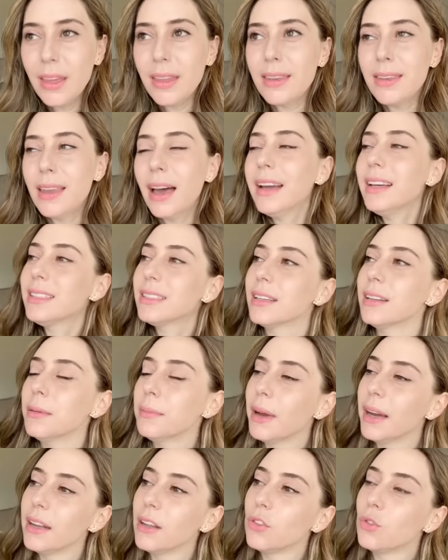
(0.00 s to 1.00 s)

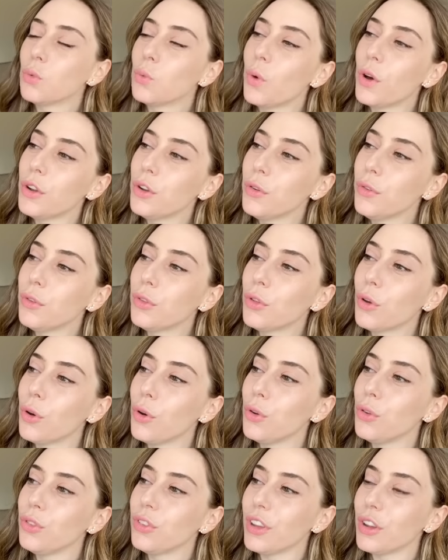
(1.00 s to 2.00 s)
Niacinamide is one of
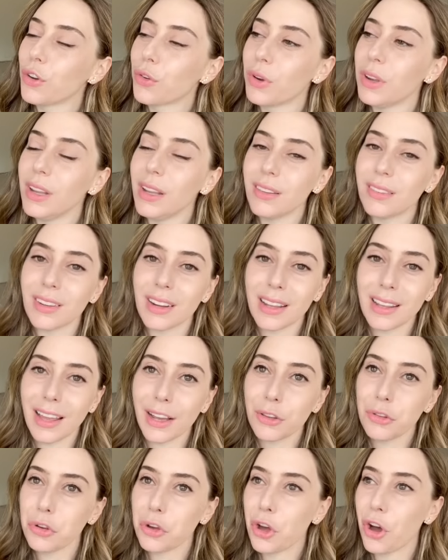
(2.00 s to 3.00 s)
those ingredients that I
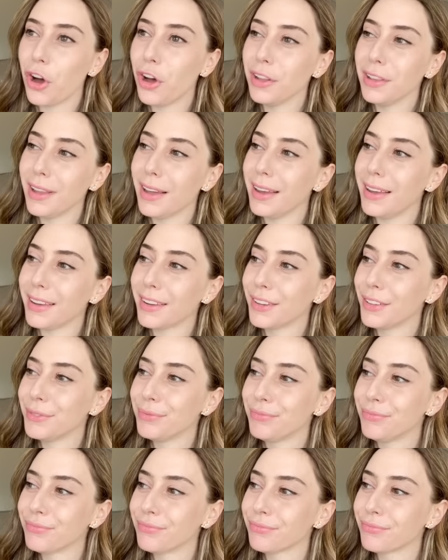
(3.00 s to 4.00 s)
like to call like
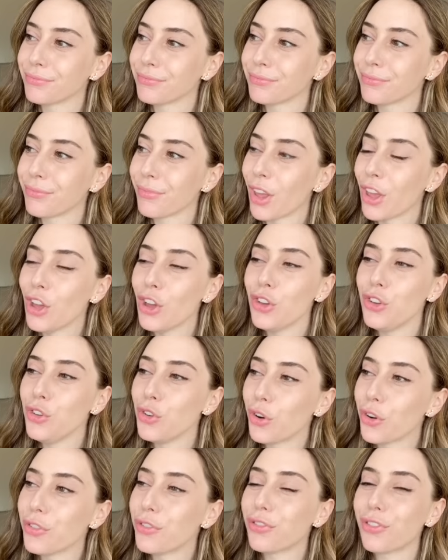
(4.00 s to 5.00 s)

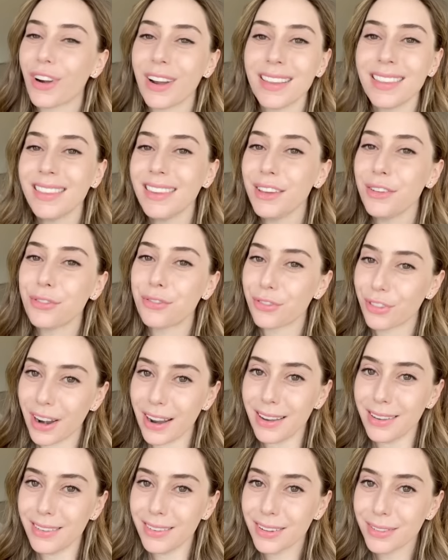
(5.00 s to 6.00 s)
your friendly
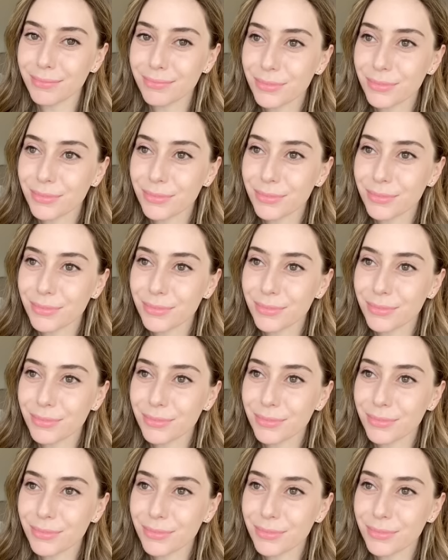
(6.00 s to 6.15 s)
friend.